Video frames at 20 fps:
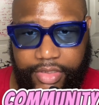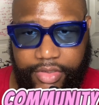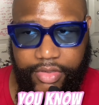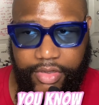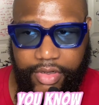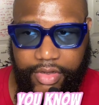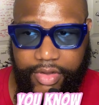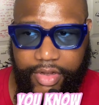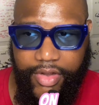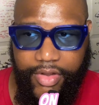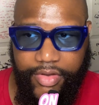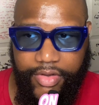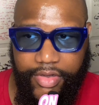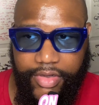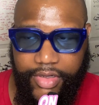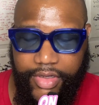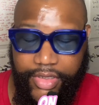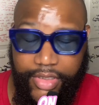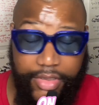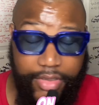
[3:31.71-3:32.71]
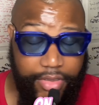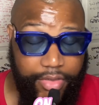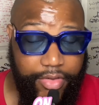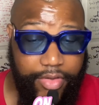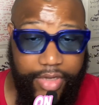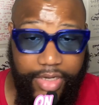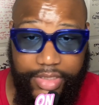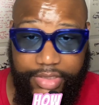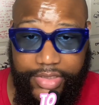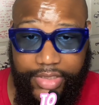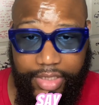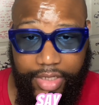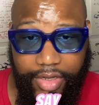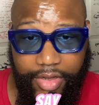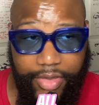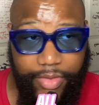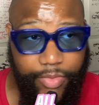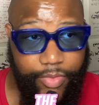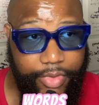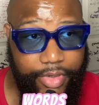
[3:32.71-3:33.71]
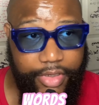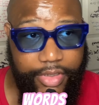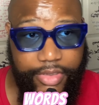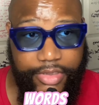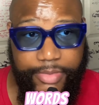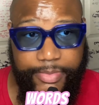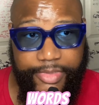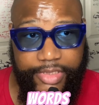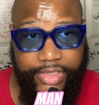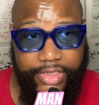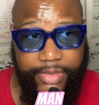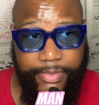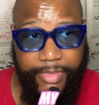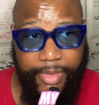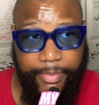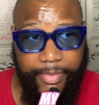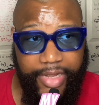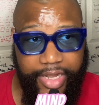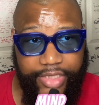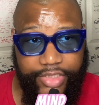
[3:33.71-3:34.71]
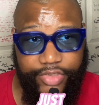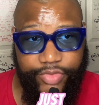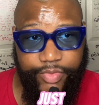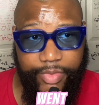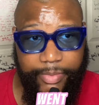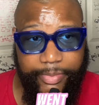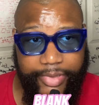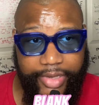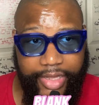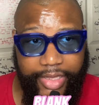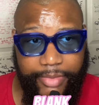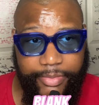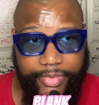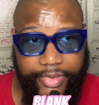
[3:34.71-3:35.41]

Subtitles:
You know, I don't know how to say all them words, man. My mind just went blank.